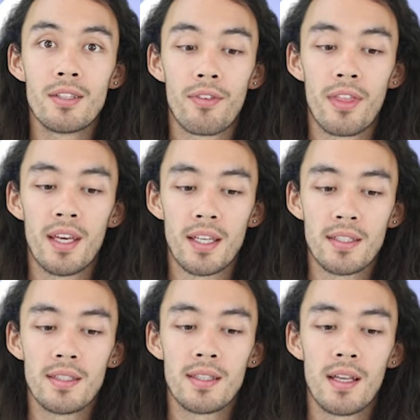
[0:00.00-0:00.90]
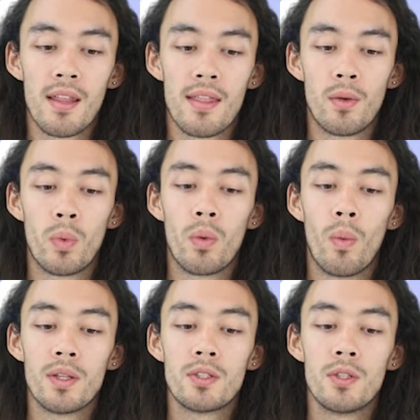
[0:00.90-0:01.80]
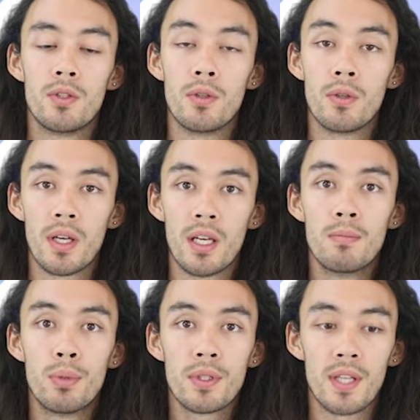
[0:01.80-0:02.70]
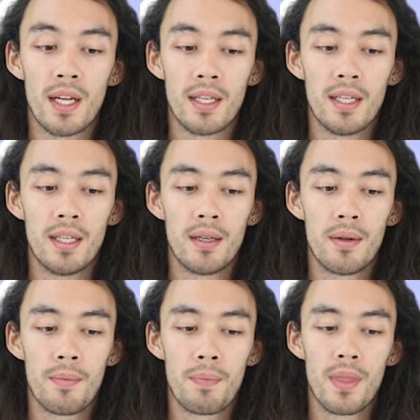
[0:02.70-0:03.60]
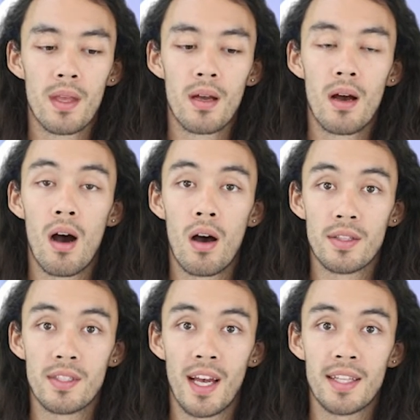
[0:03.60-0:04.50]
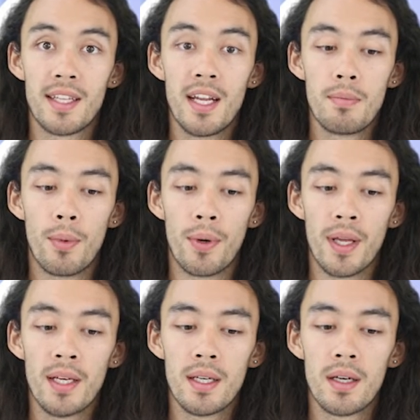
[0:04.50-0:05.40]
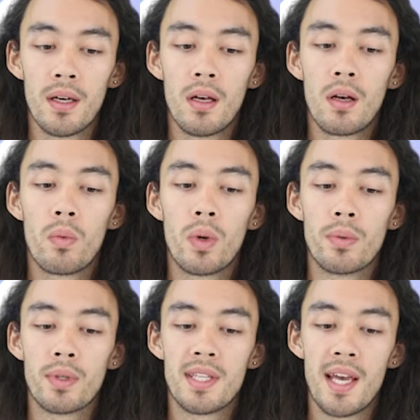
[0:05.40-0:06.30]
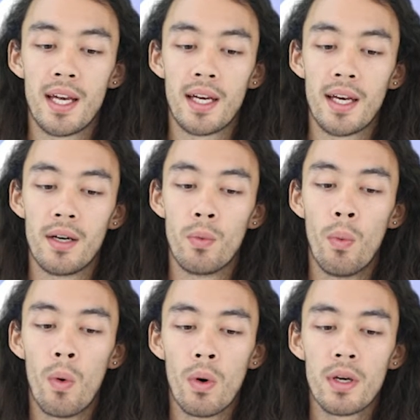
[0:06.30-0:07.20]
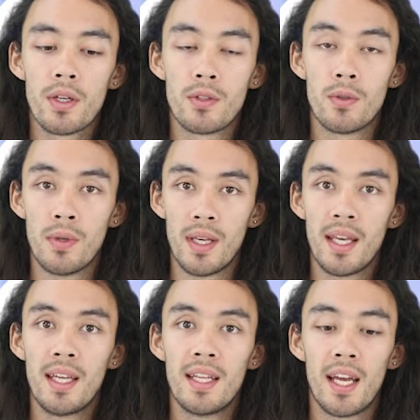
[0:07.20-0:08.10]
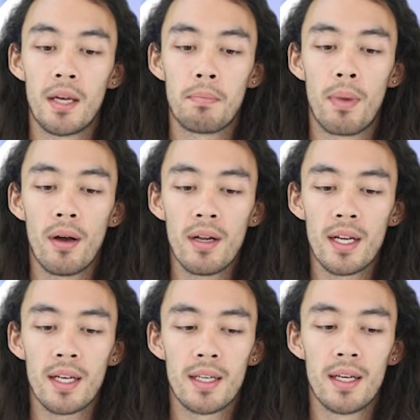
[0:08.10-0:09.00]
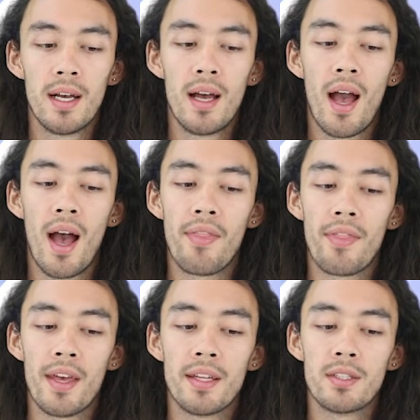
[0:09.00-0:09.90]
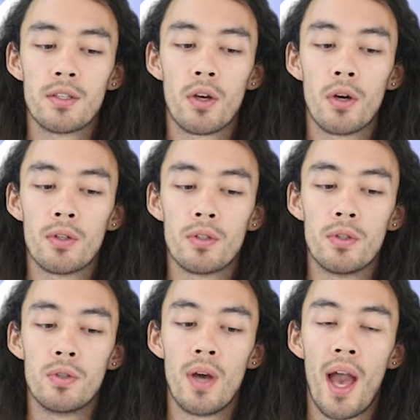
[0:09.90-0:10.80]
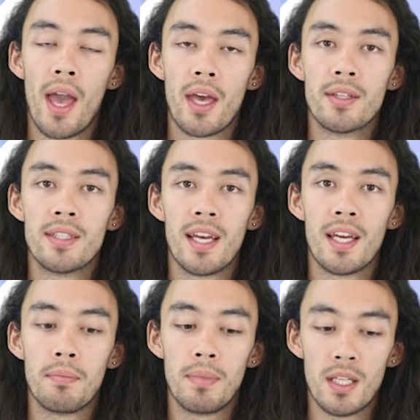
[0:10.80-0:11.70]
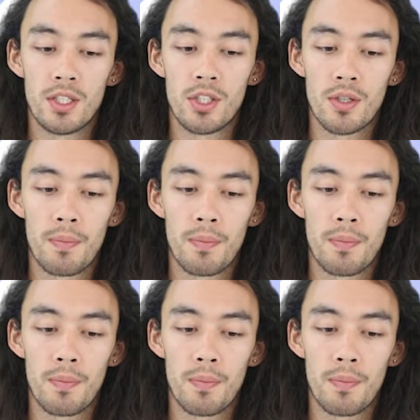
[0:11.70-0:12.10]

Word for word: of things that we want to do in Busan. On Saturday morning, we will take a walk to Igidae Park and then go to Haeundae Beach.